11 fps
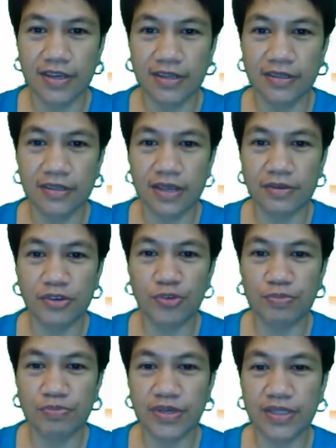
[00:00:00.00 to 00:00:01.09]
The
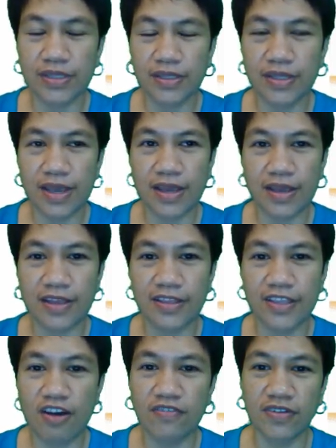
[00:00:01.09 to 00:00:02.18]
equipment and
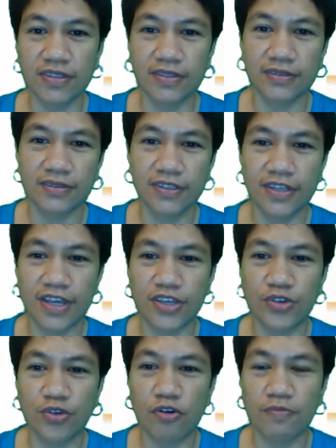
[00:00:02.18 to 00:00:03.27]
the oven. Okay,
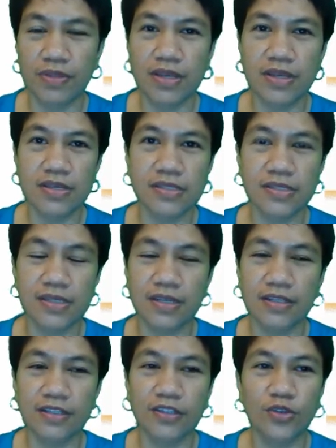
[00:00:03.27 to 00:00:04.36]
you copy this
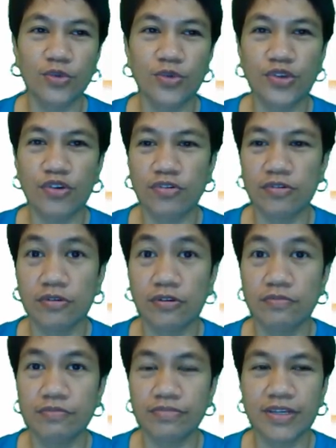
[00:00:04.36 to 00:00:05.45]
into your
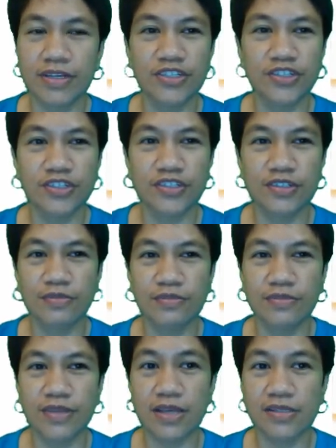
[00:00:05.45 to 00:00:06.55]

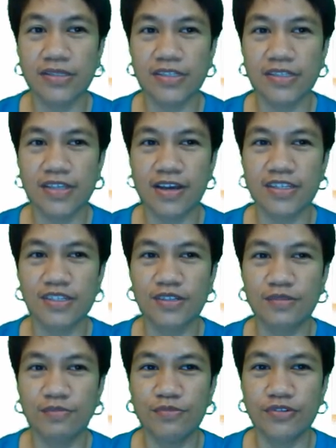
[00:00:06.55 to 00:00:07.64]
comprehension exercise
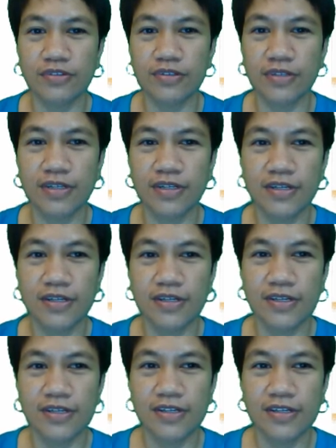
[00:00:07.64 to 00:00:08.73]
book.
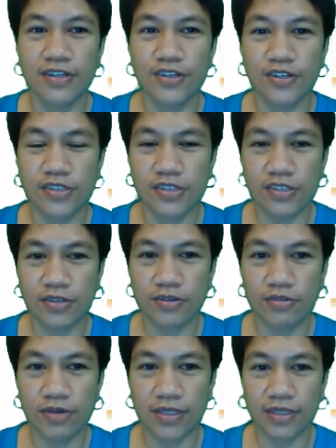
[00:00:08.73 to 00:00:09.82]
So
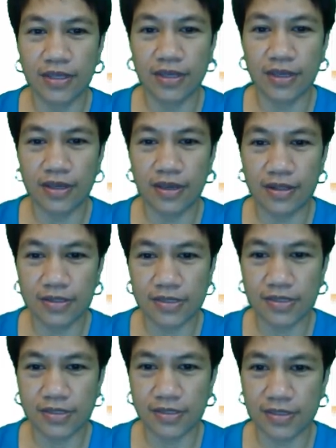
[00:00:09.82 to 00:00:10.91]
what
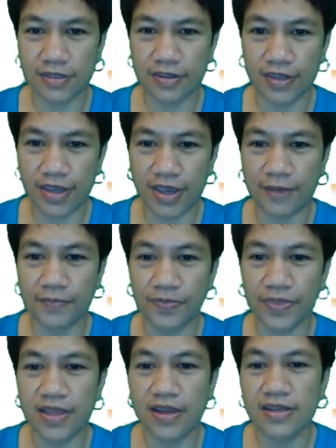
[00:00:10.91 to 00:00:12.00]
else? Okay,
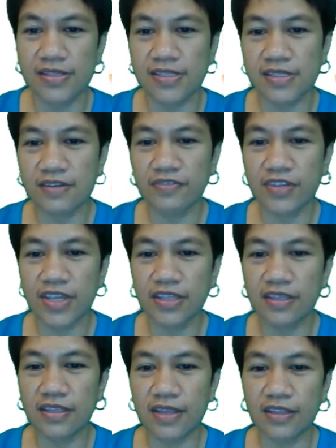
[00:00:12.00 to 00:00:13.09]
surf the
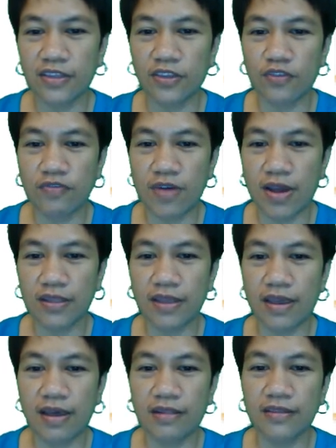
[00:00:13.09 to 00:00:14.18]
internet to find
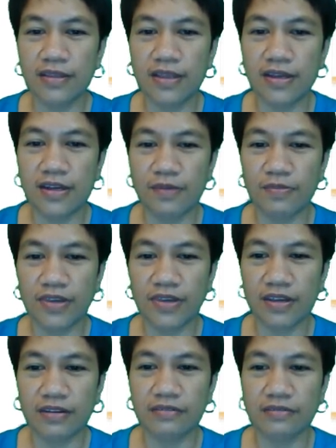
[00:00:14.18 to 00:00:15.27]
healthy
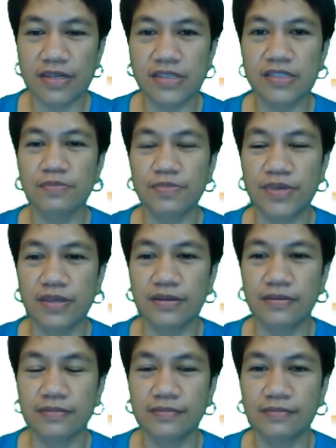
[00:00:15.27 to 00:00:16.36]
cupcake recipe.
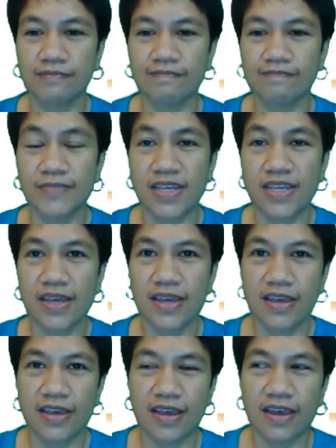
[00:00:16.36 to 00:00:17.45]

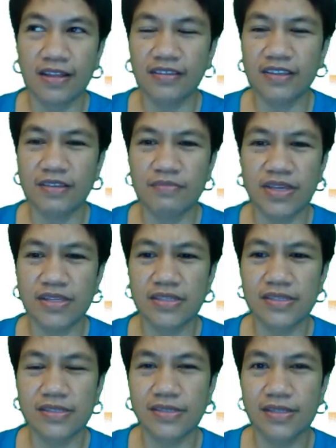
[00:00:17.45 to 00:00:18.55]
Healthy
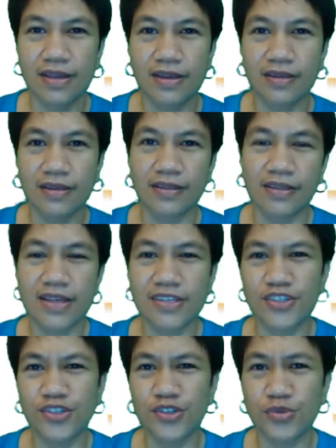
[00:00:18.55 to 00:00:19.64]
means like
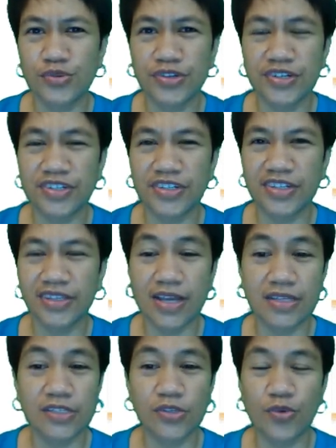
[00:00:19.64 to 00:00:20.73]
less sugar,
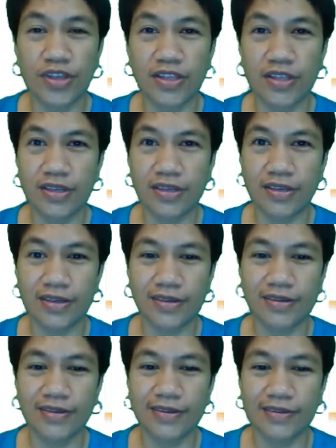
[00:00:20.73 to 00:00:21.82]
less oily.
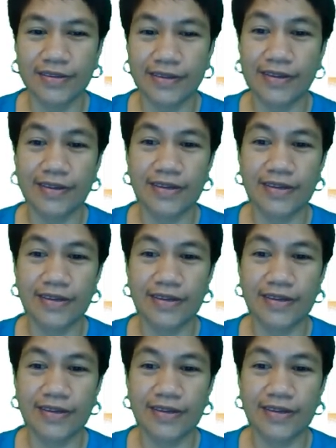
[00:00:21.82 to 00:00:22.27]
Okay,